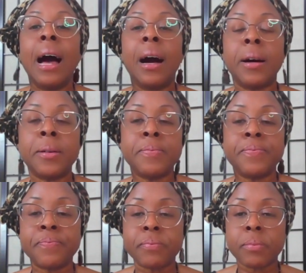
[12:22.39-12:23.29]

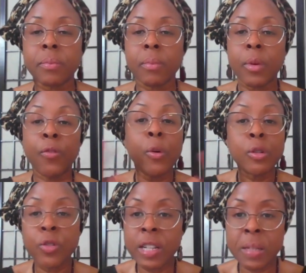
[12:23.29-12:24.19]
Full
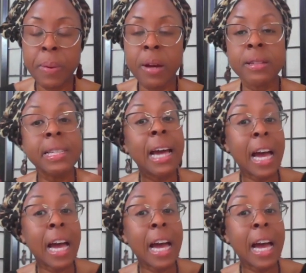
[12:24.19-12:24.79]
transparency,